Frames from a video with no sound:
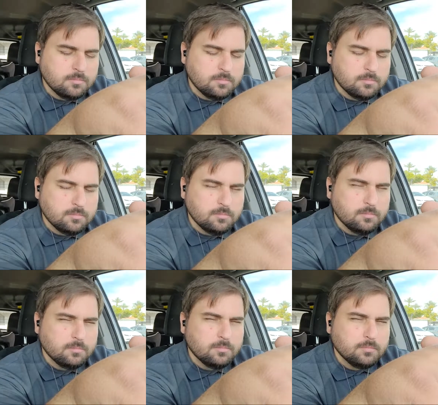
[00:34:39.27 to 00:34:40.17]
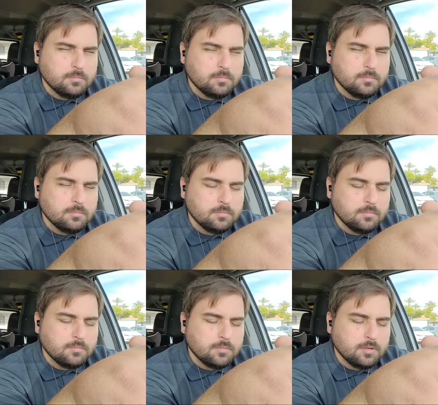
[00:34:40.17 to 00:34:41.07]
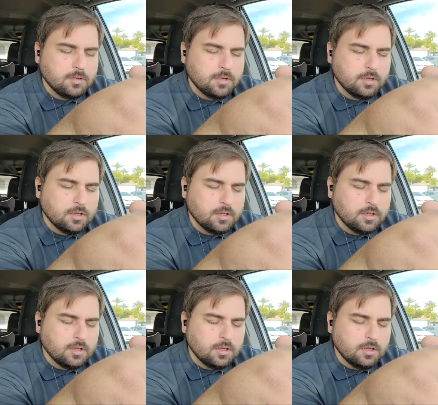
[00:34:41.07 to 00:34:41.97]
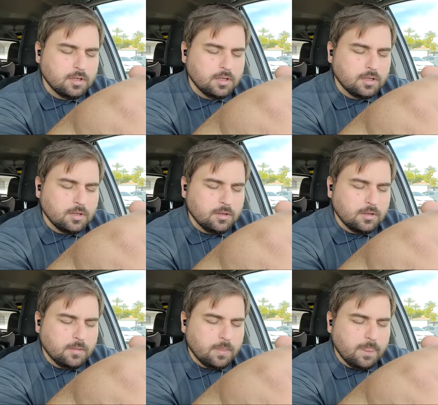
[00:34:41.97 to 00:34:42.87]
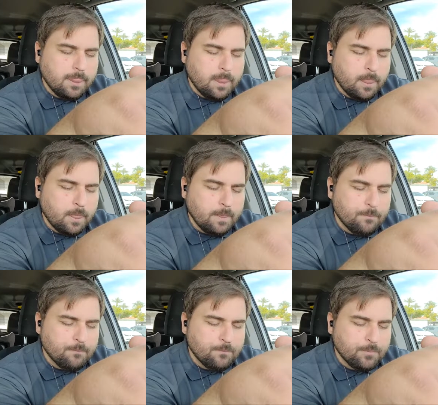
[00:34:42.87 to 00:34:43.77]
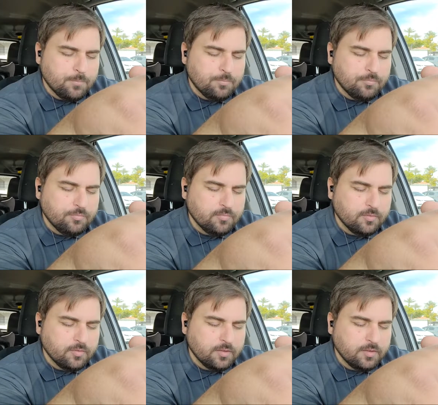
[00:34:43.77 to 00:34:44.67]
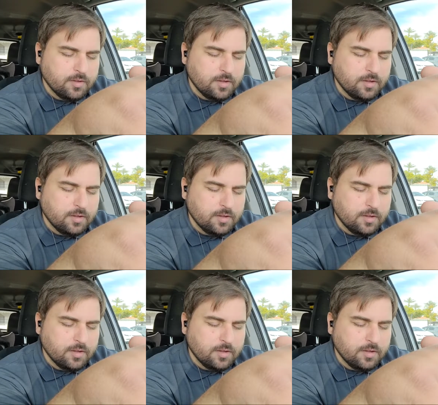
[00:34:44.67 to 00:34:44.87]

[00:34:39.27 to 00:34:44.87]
[no speech]